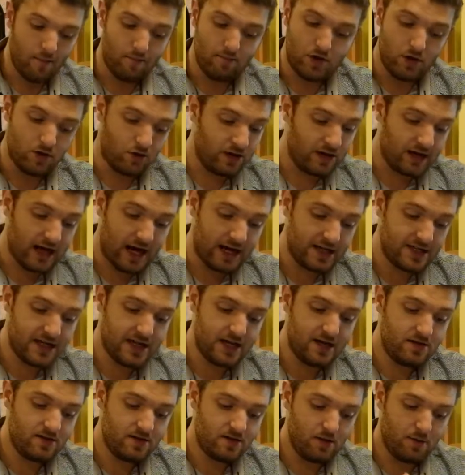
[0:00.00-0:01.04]
You can add
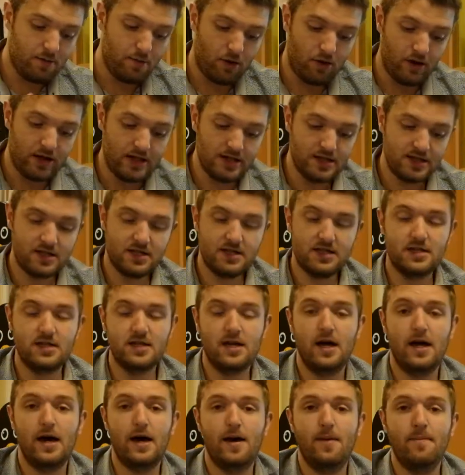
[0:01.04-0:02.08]
in the points
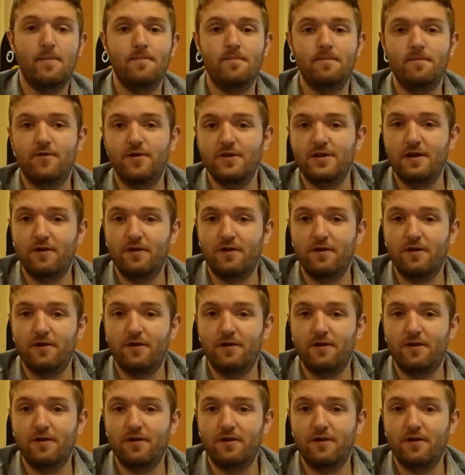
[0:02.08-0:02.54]
for